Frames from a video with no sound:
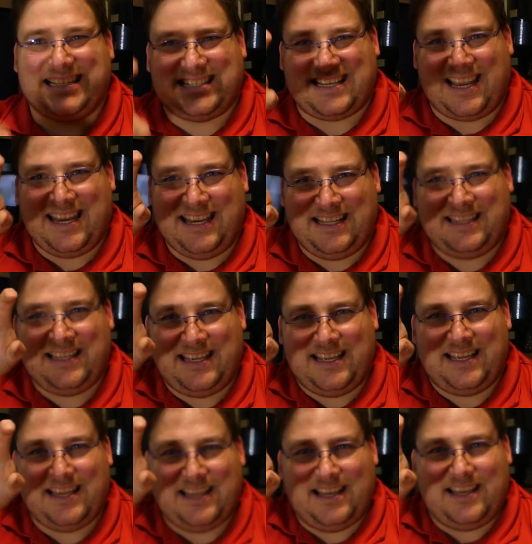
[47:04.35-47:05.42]
to tighten
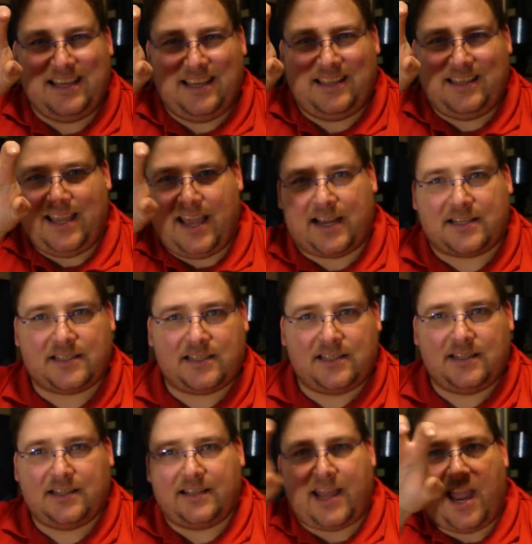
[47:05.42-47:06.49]
the the X
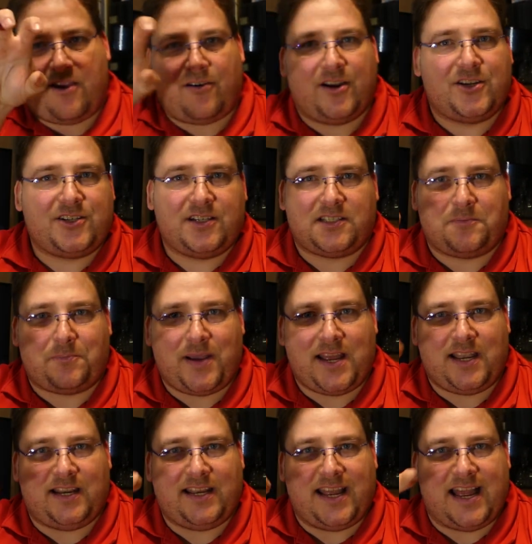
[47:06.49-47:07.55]
carriage. It's a
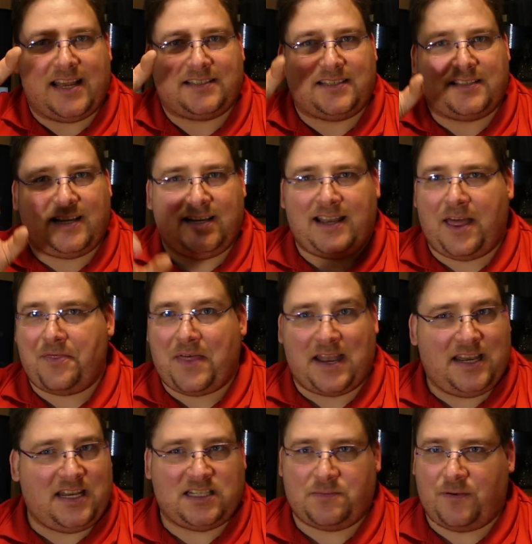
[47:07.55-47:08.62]
pain in the ass to tighten that.
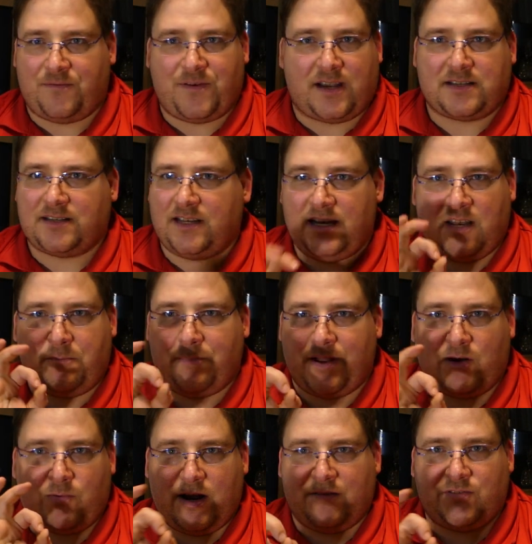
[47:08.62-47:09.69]
That needs to be fixed. They need a
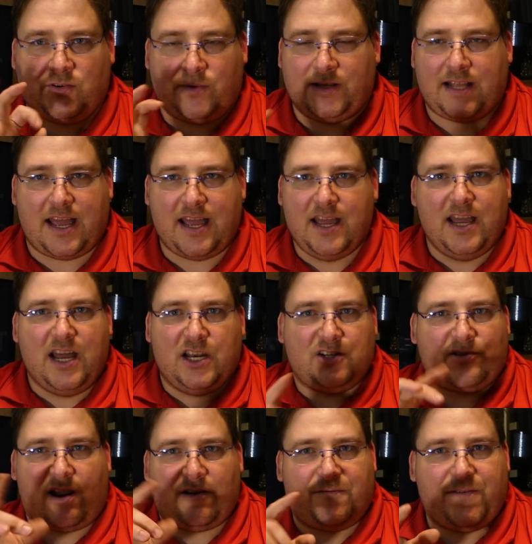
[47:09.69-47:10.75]
better way of doing that.
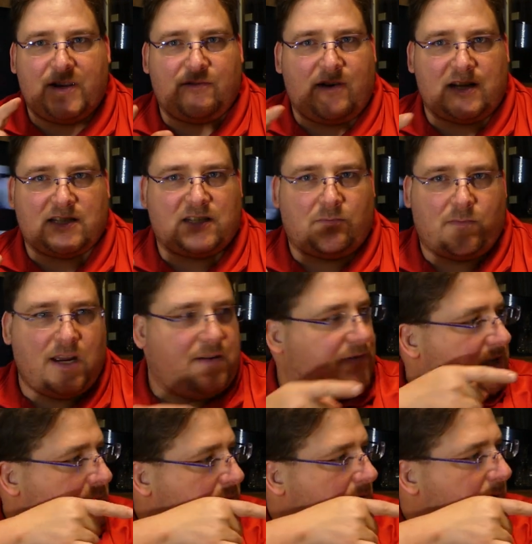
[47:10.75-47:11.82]
Try to figure out some way
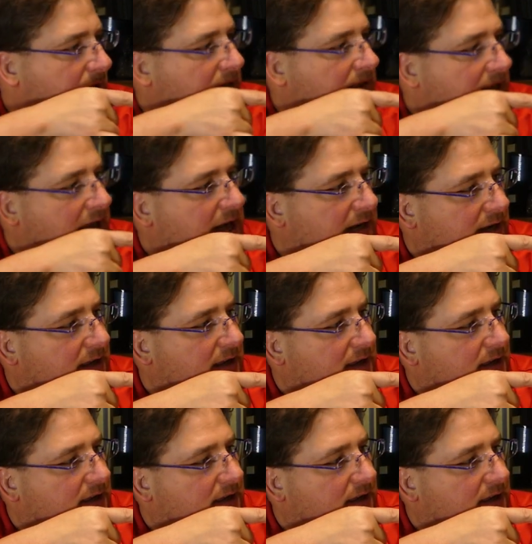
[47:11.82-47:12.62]
of implementing that